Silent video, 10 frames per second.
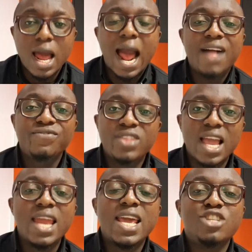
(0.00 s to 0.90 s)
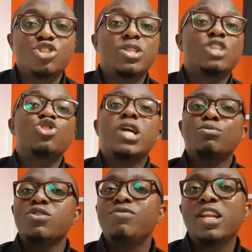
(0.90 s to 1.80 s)
and then ensure that you
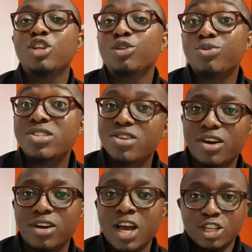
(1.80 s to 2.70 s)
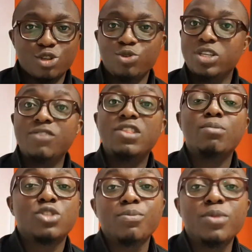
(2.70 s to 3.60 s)
capture value in return. So you give
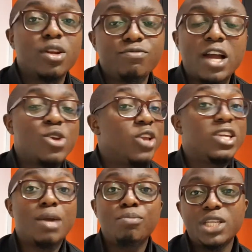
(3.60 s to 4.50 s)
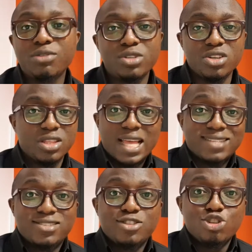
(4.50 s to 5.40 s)
them something of value and you get money in return.
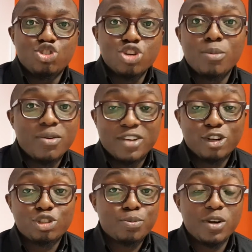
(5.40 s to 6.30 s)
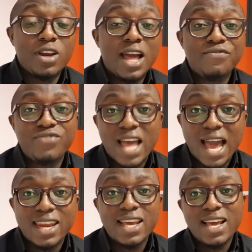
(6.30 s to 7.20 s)
That's the job of an entrepreneur, and
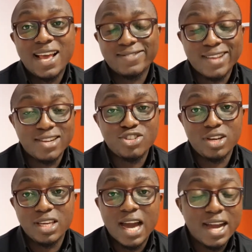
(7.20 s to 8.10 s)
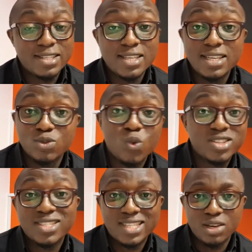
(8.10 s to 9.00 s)
that essentially, guys, is
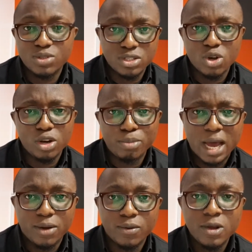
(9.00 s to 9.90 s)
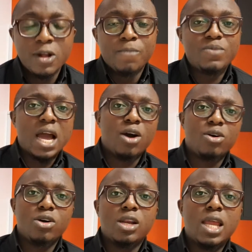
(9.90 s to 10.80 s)
what sales is all about.
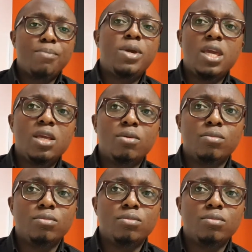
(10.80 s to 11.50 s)
Now, let me